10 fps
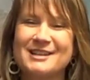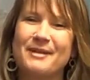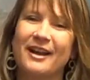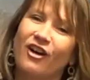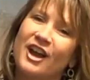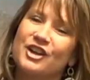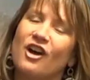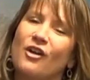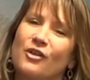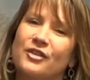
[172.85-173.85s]
but I
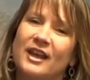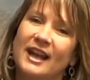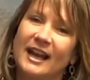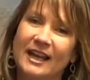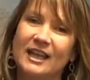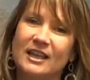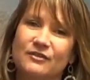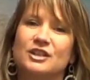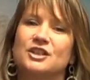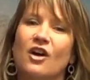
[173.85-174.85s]
know that at any
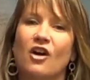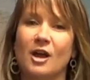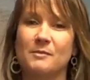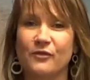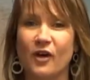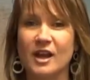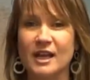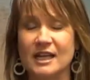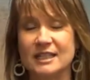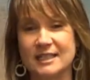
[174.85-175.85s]
given time if I
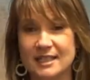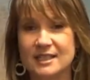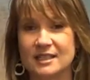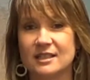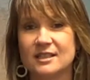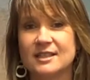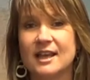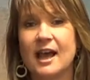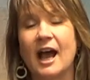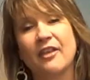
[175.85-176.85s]
need assistance,
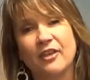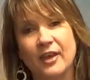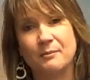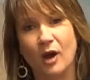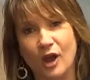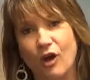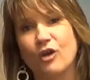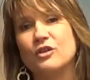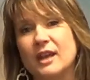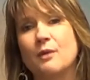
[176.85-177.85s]
other than
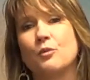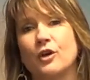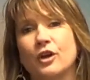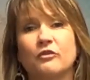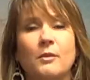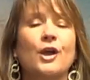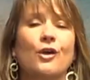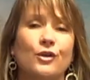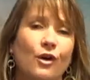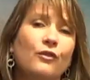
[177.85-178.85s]
my own network of
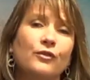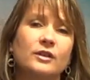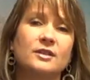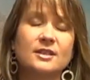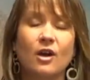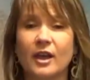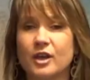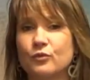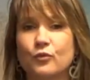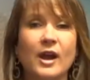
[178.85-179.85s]
my own office, I
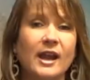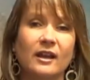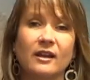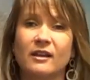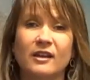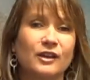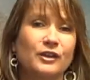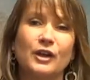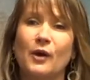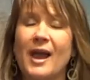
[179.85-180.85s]
can ring,
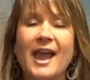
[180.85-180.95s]
you know, a